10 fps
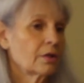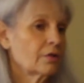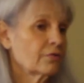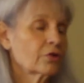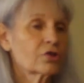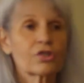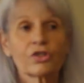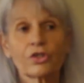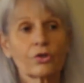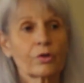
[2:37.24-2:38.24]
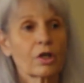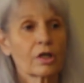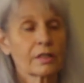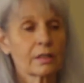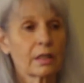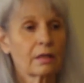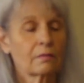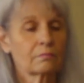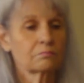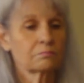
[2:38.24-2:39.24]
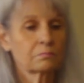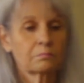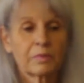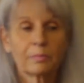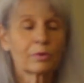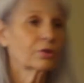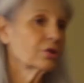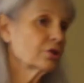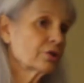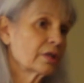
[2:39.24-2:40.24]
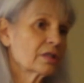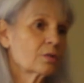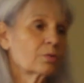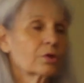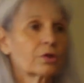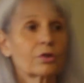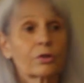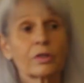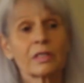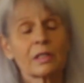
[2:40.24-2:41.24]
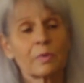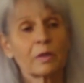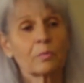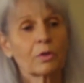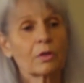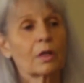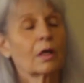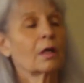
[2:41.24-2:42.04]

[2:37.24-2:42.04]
The first is curiosity. People are curious. We're curious people.